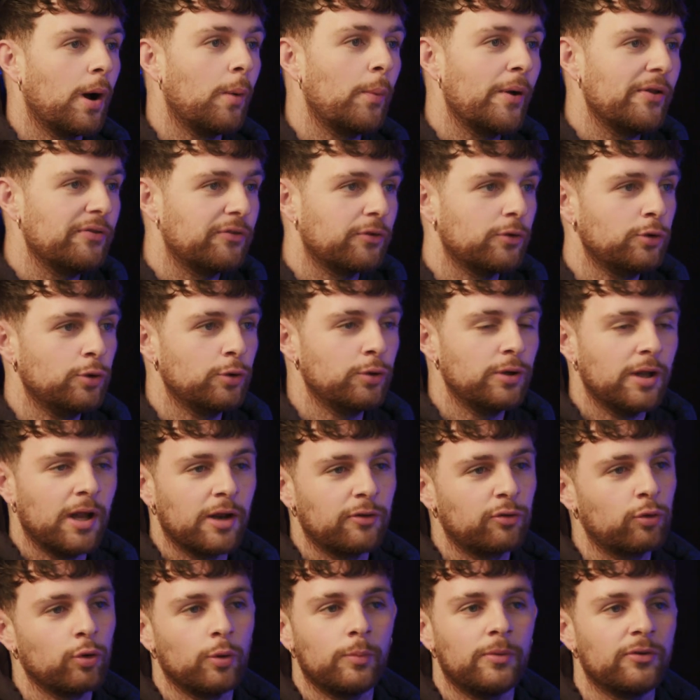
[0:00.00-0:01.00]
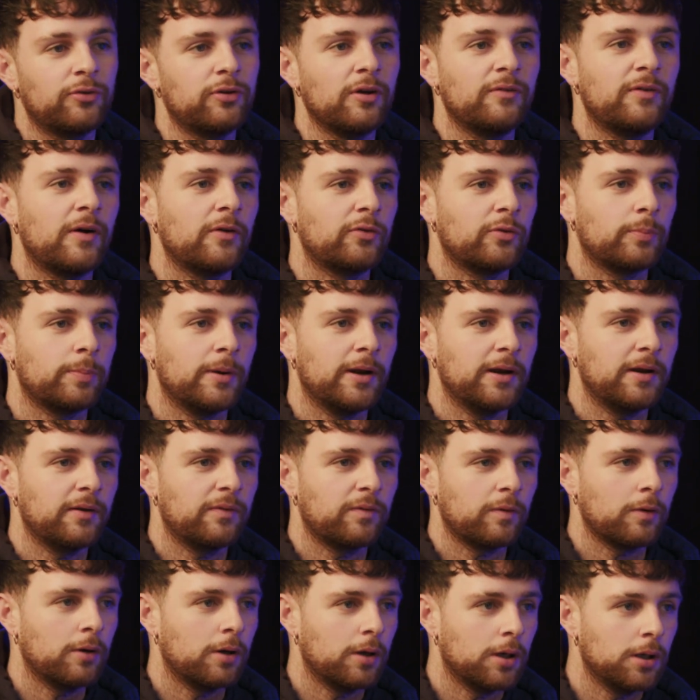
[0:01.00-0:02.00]
I went to uni, I taught myself how to play
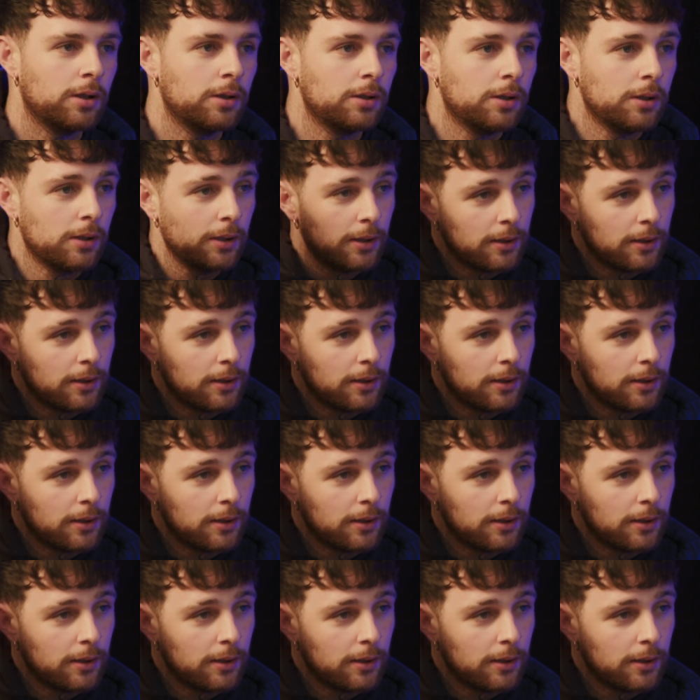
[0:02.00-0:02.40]
guitar,